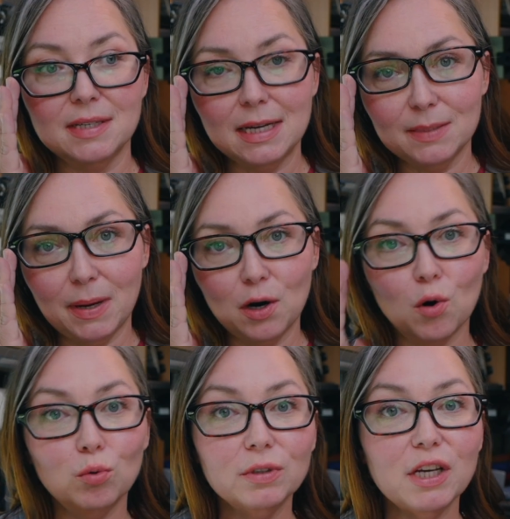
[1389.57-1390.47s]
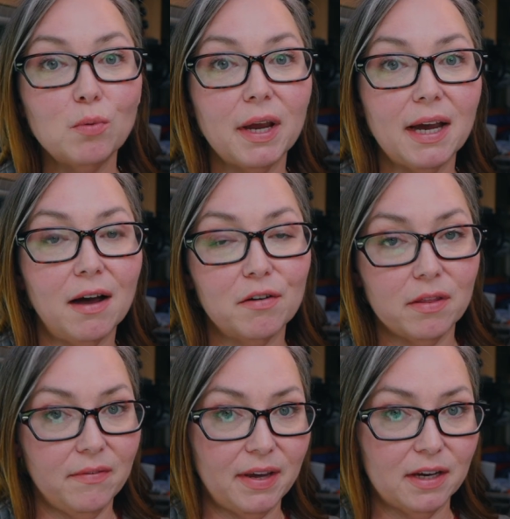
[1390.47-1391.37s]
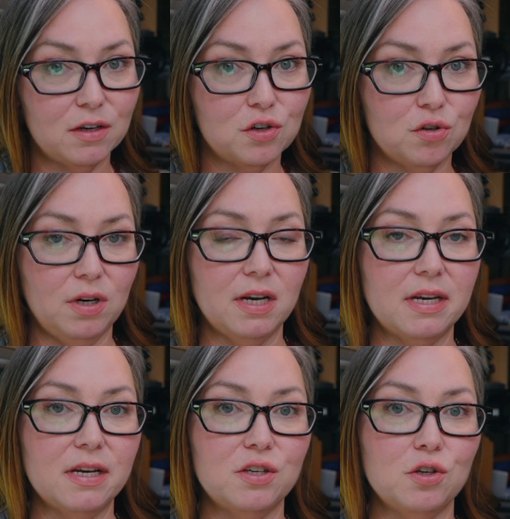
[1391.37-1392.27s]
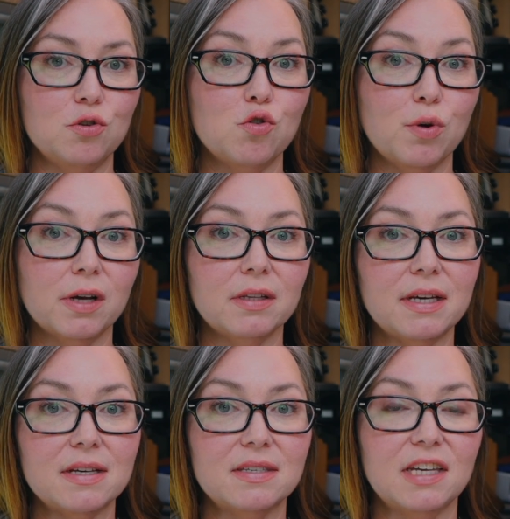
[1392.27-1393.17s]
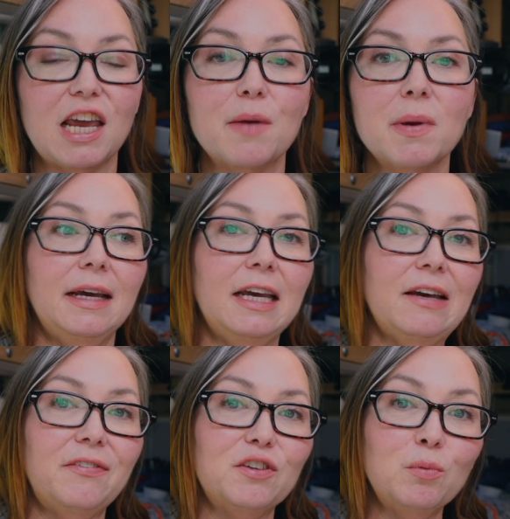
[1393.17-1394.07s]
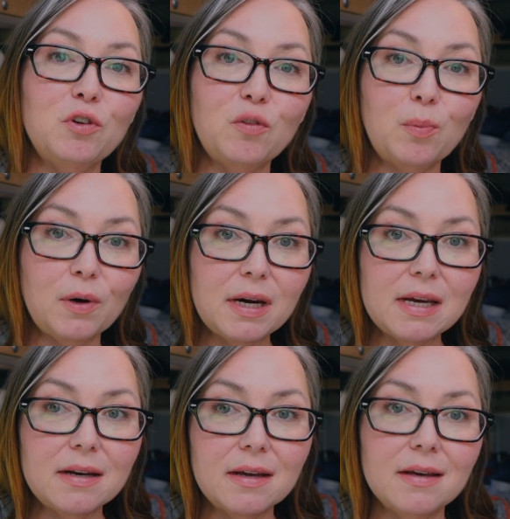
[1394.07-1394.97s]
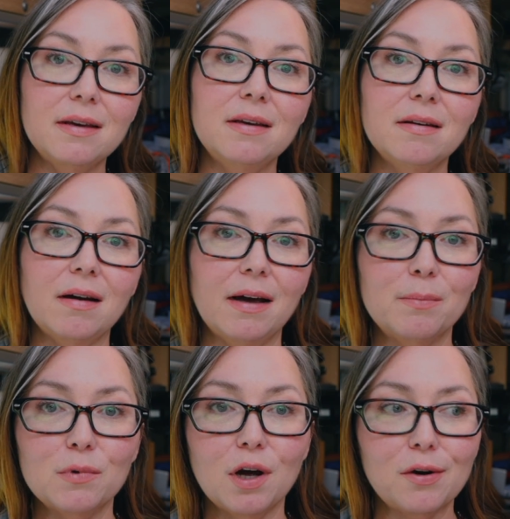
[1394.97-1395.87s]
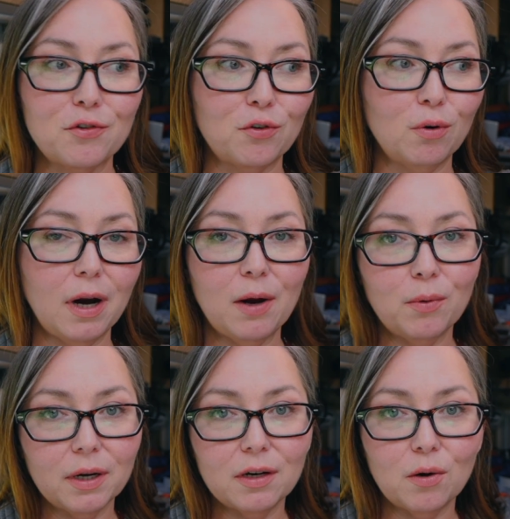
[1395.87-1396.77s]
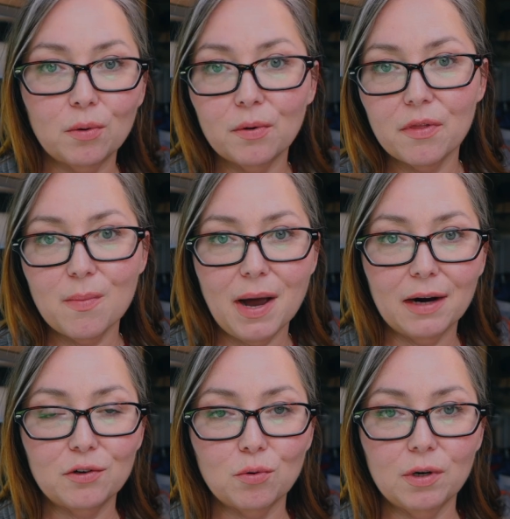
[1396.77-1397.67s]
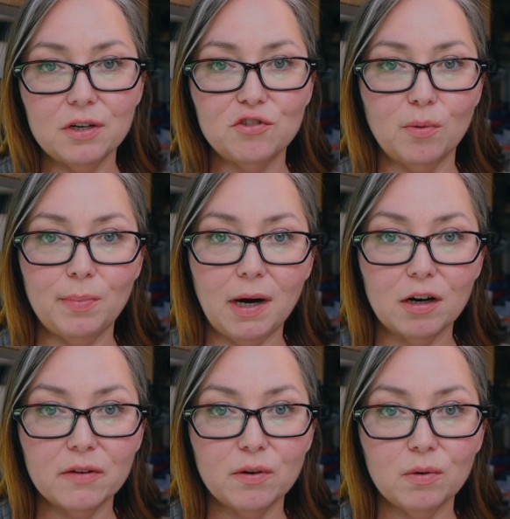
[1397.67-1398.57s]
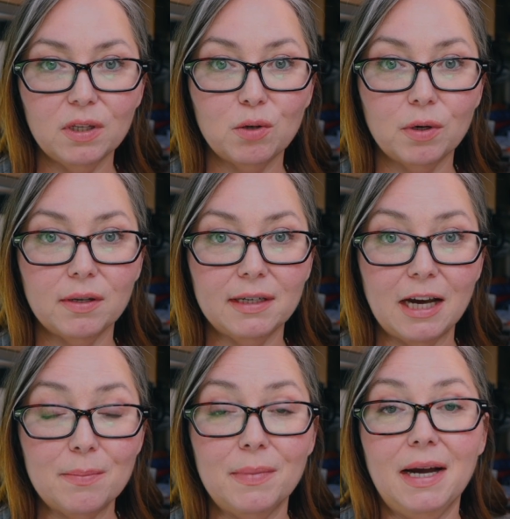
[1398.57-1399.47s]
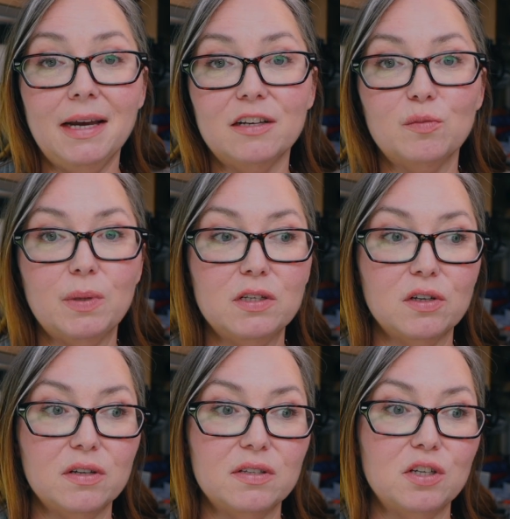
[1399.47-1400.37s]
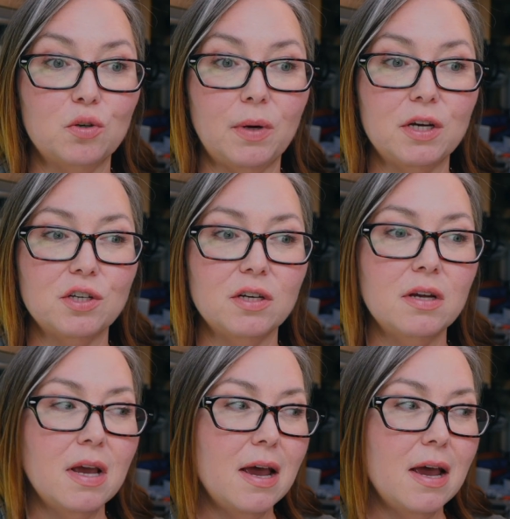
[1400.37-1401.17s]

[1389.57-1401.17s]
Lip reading: that's my only way out of the van should I need to quickly escape. If someone's breaking in, I'm not sure I would go to the back door and jump out of it really quickly. I might, it depends on the situation.